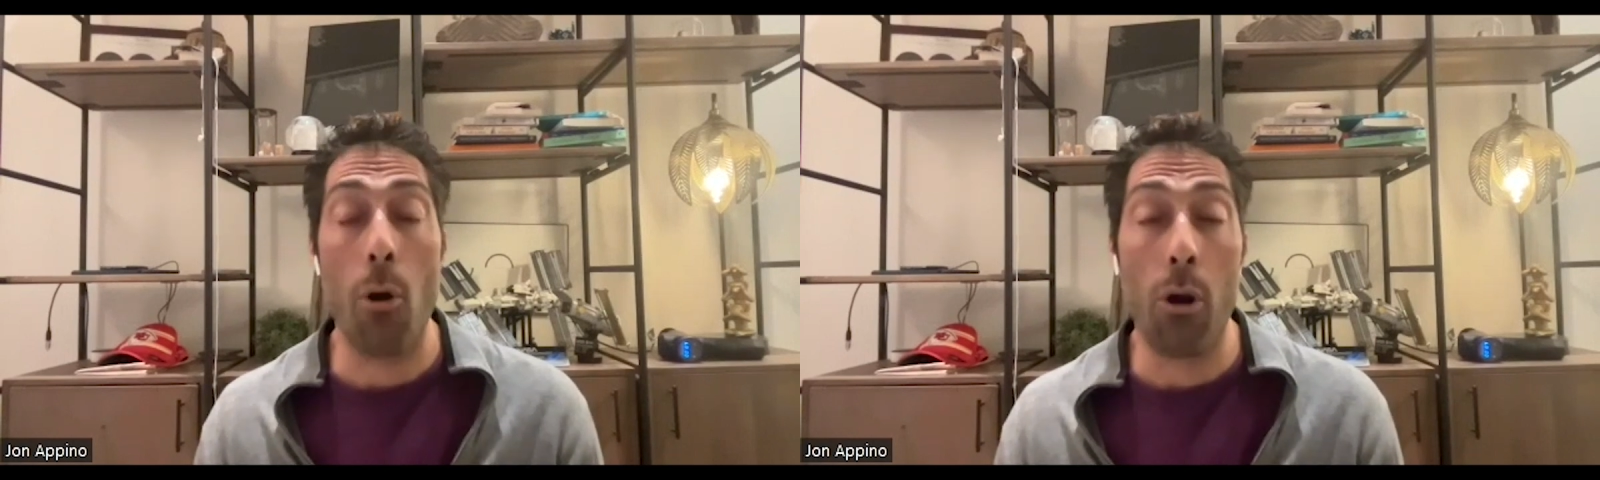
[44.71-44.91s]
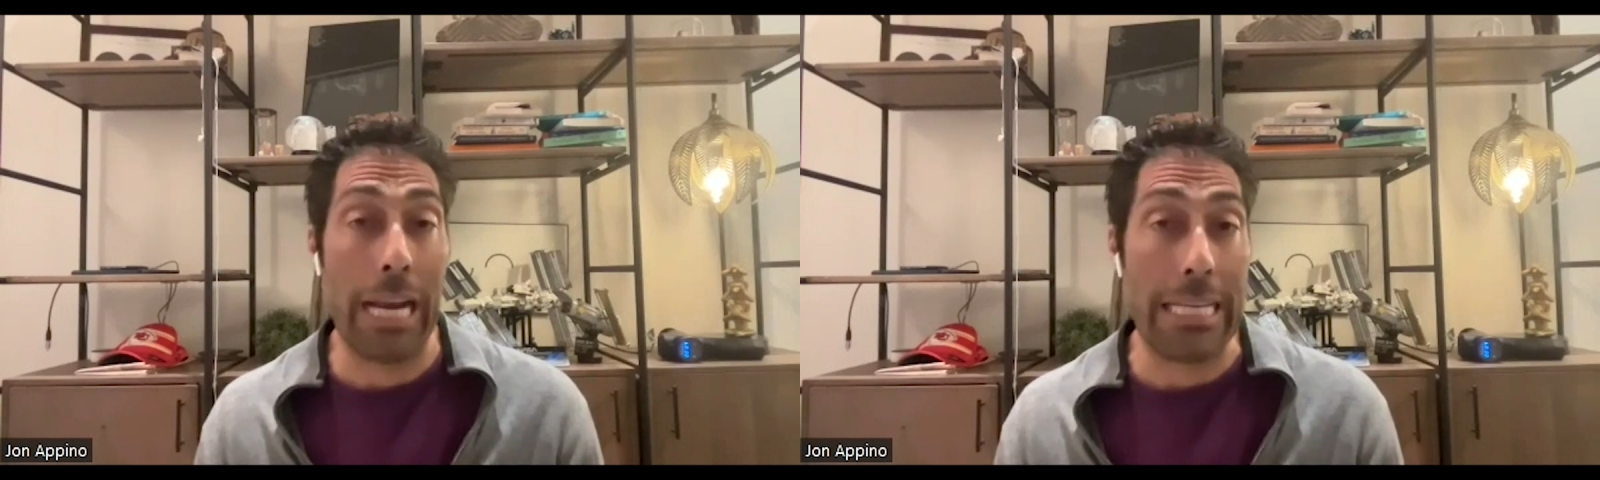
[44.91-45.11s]

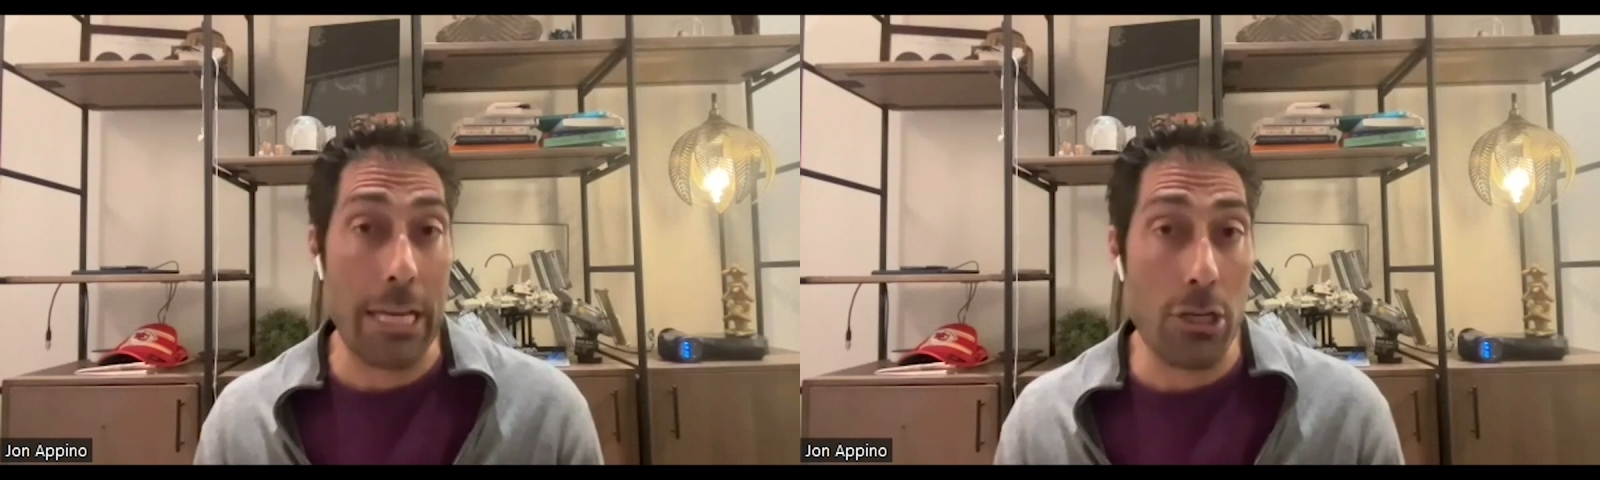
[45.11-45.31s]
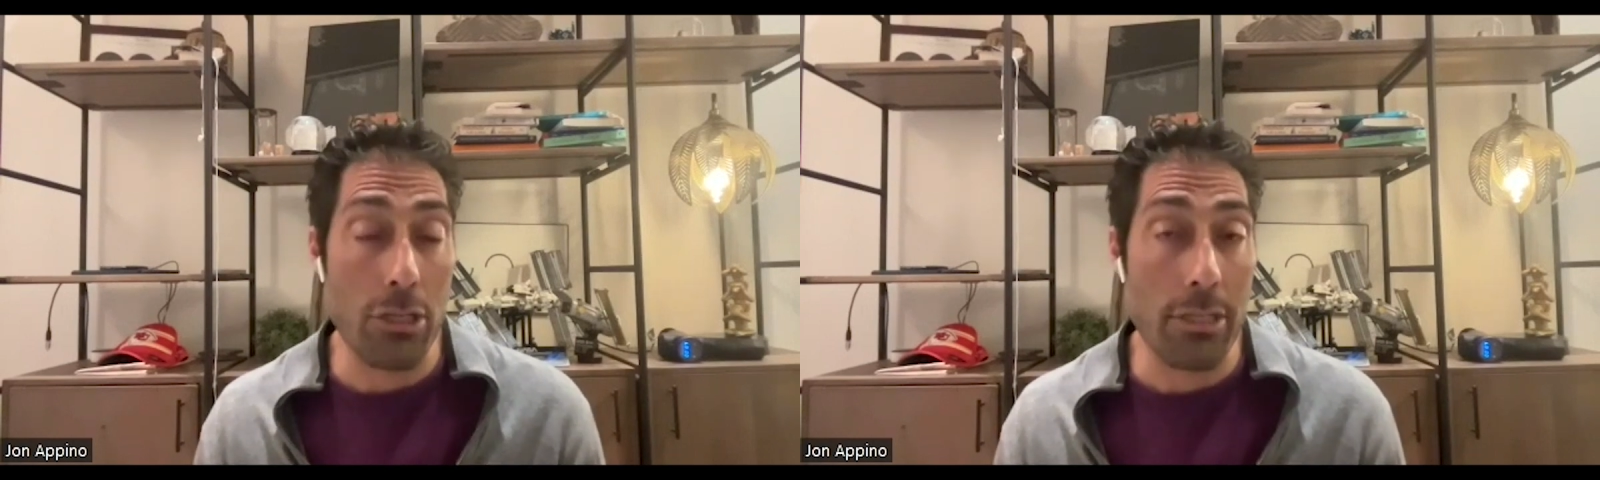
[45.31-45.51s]

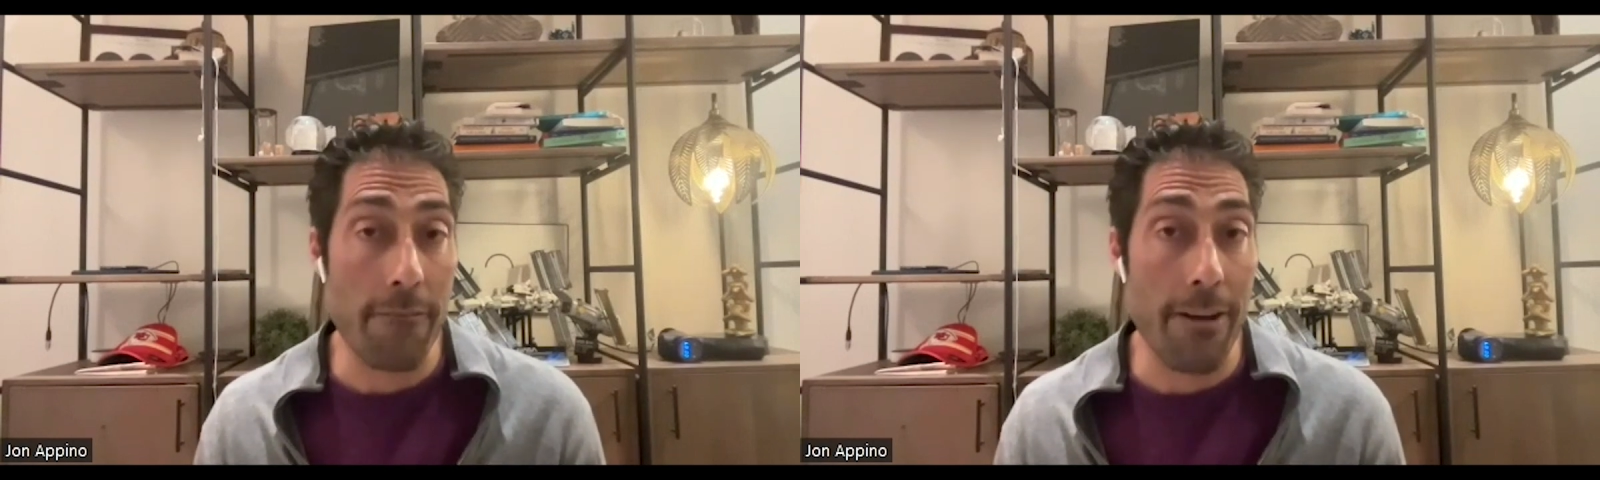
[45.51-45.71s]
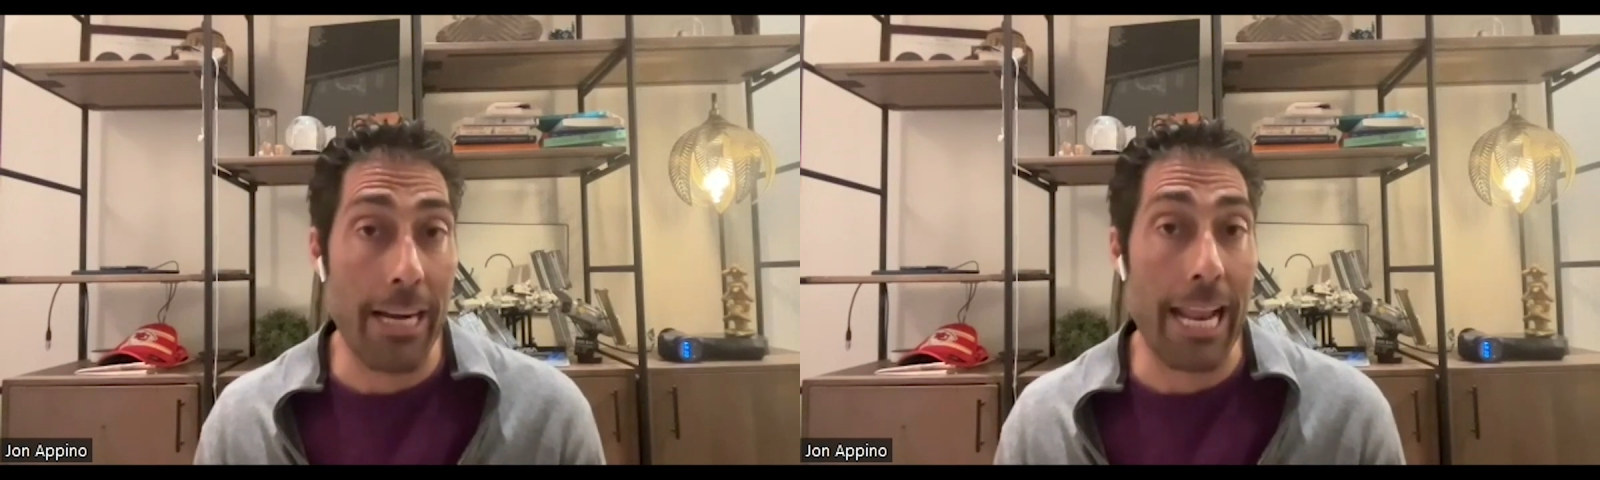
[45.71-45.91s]
organizations
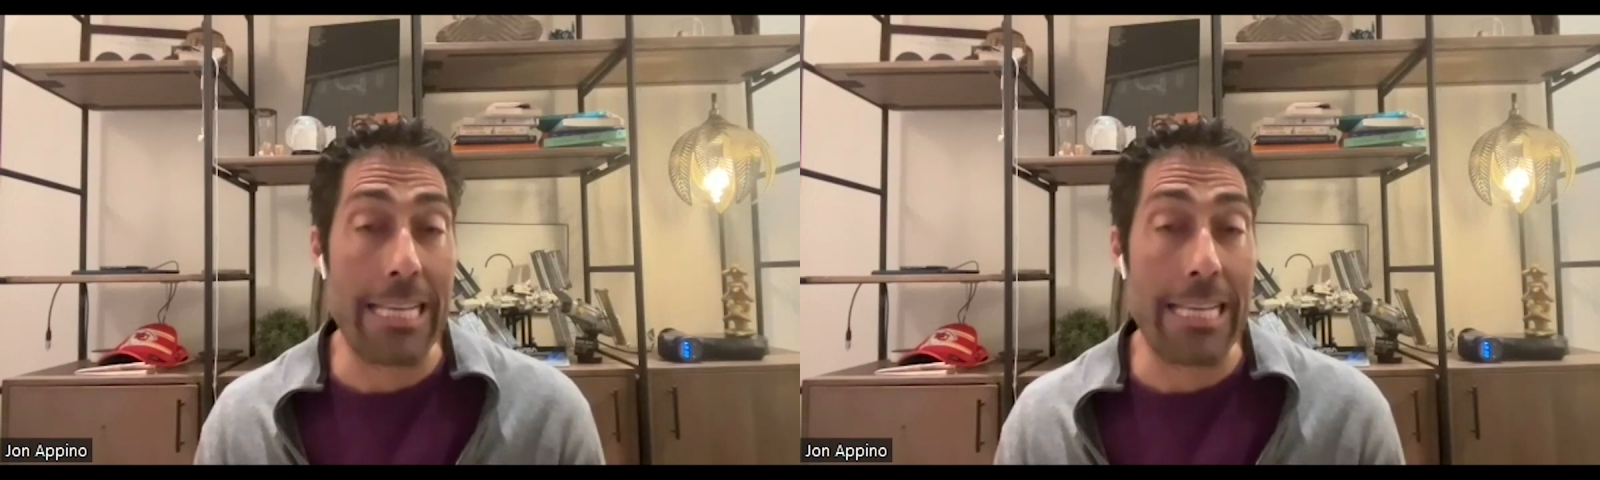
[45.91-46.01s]
define it